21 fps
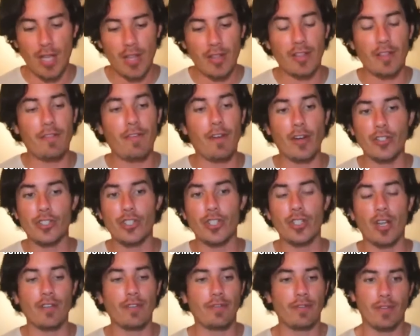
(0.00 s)
The function
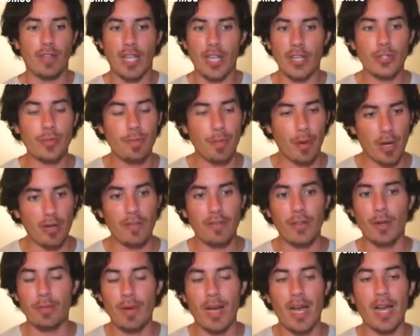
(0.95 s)
of each part of
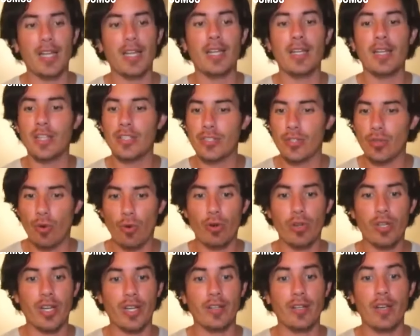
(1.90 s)
your body, each
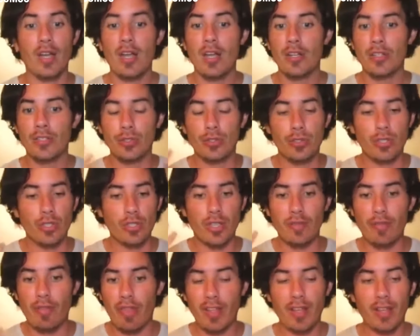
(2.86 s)
organ, you don't
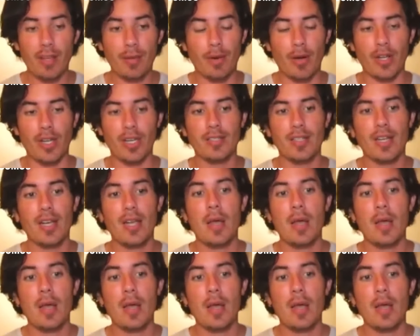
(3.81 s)
think about it,